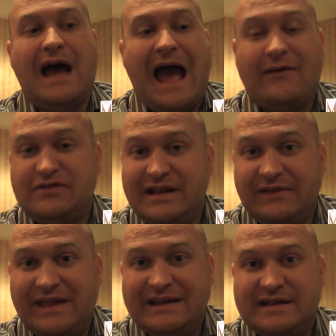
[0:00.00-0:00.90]
After you
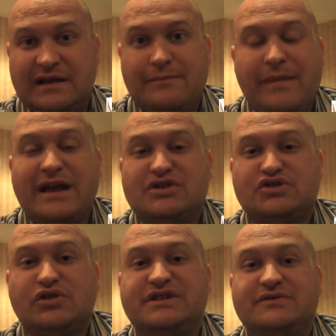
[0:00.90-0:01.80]
get that done, make
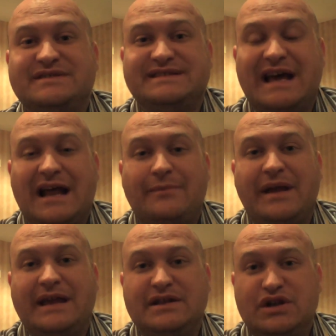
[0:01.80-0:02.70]
sure you set up
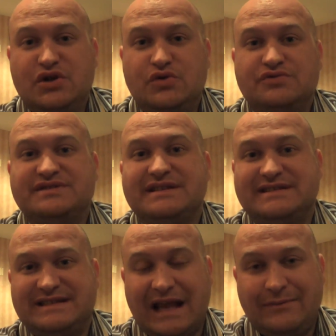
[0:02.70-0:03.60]
a news
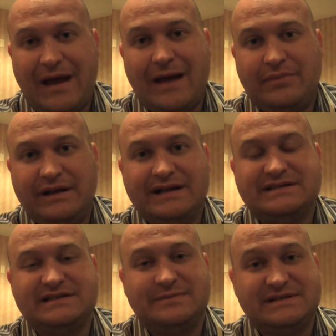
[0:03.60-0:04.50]
sitemap. It
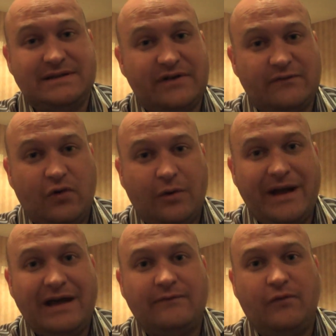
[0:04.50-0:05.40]
is a specific
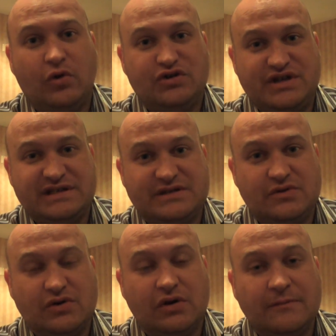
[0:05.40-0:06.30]
format for just
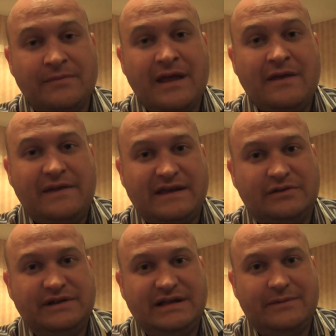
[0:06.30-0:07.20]
Google that
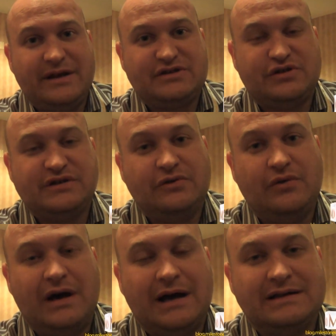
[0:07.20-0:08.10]
you'll need to make sure
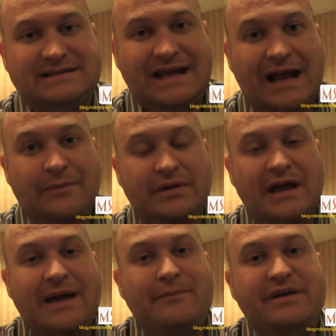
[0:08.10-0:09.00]
you set up.
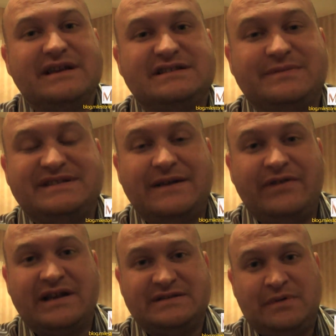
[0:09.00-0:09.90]
Be as
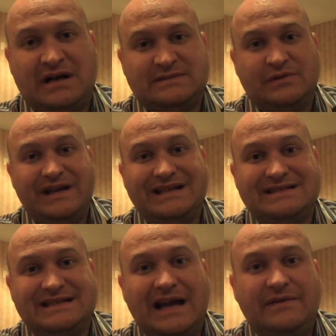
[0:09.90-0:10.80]
specific as possible
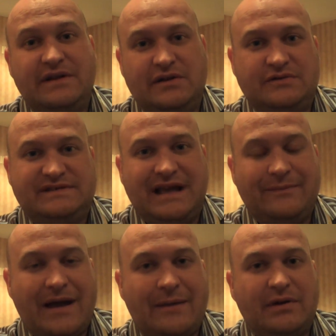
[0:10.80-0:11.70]
inside the news
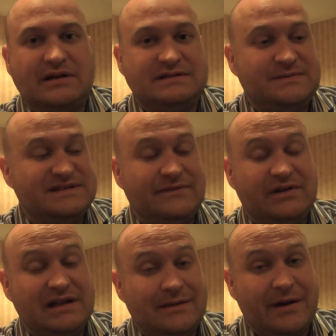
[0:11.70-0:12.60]
sitemap,
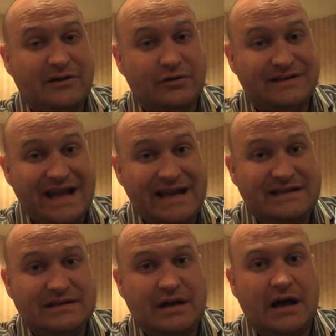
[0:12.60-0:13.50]
specifically about your
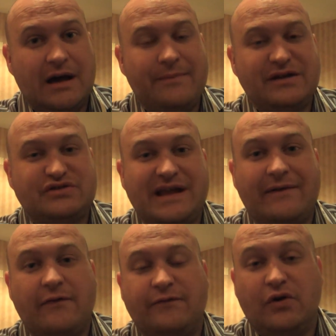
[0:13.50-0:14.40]
date. Make sure you have
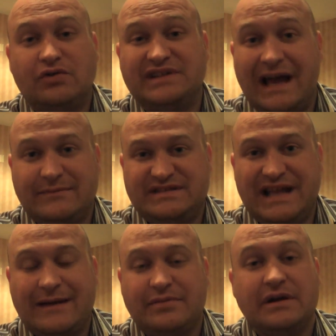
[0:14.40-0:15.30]
a full timestamp,